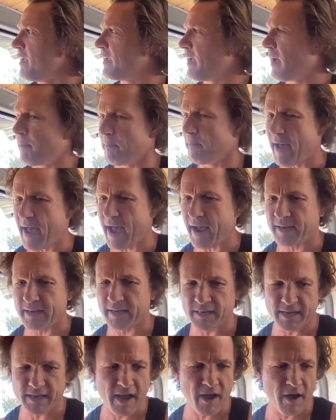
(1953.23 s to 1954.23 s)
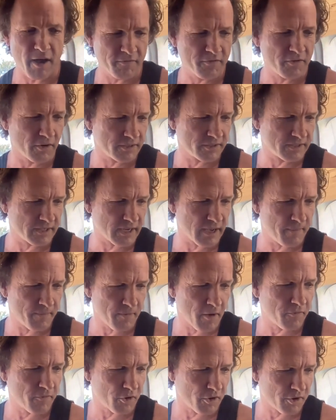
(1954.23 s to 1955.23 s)
come back, and yeah, I've got um,
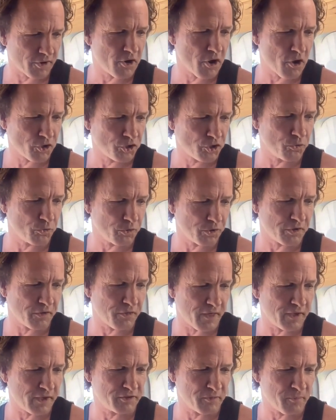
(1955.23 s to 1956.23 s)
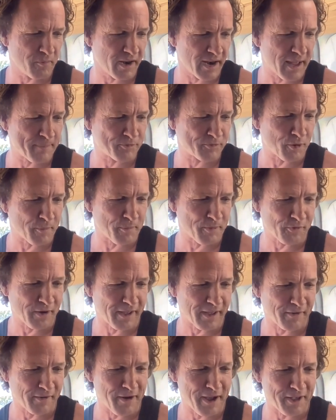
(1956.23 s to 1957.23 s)
I've got no shortage of things on my laptop
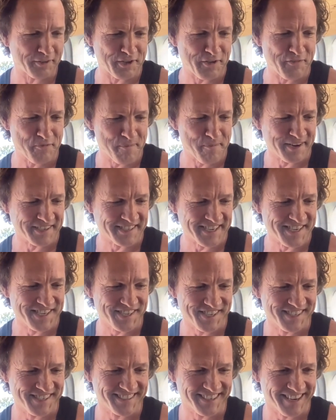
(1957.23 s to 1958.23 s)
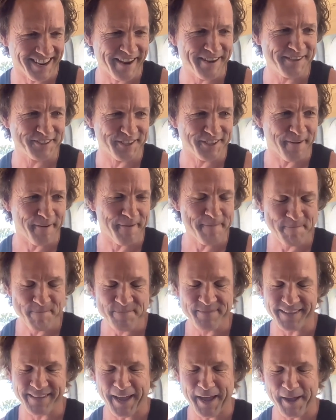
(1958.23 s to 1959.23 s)
that are asking for my attention today. So
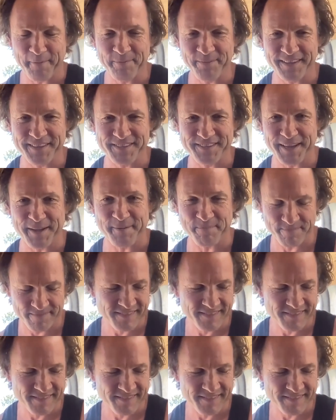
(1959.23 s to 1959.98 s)
yeah, there's um